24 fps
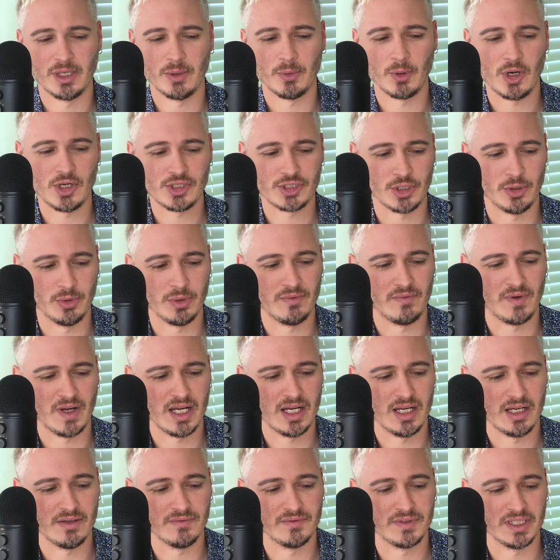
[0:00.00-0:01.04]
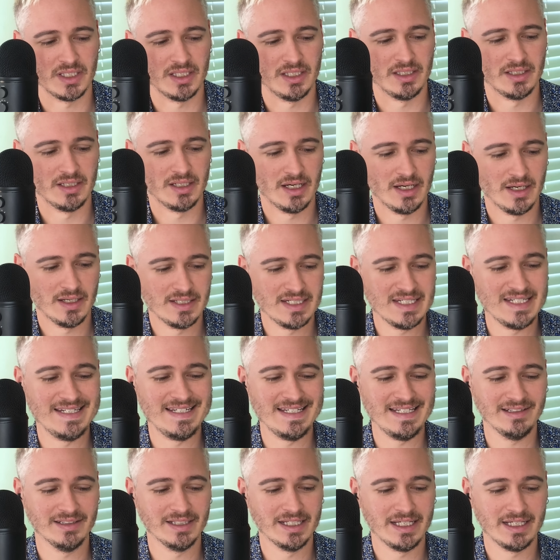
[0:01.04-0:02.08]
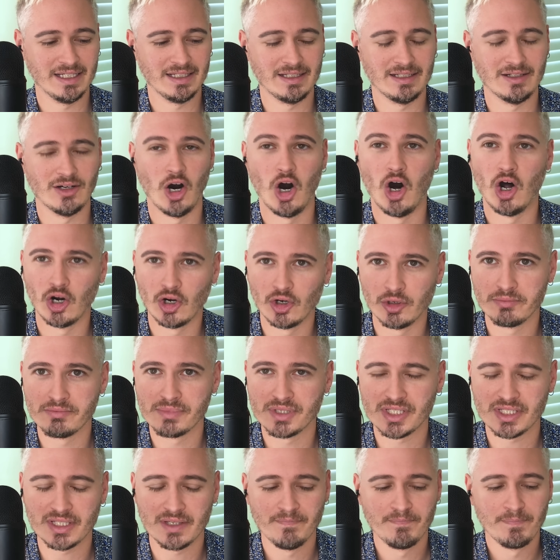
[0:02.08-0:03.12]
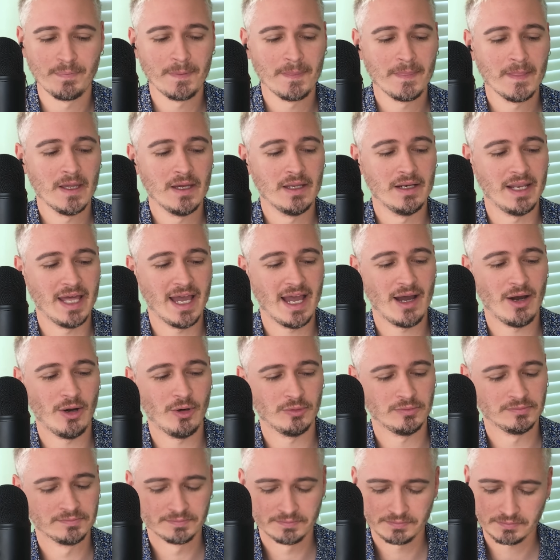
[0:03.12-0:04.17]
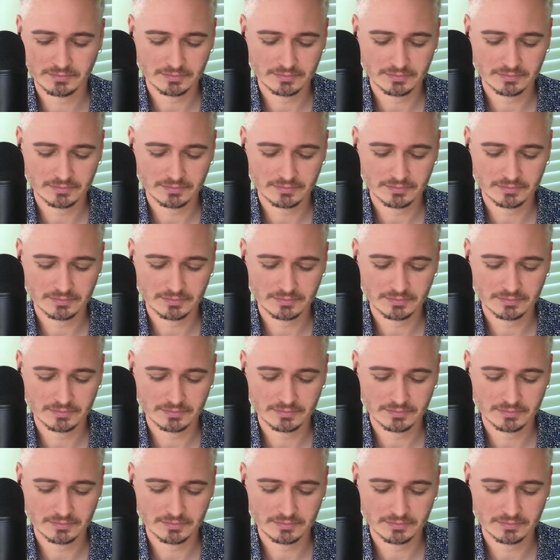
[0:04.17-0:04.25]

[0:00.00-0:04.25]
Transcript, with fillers: They were also involved in uh, dealing arms. Now,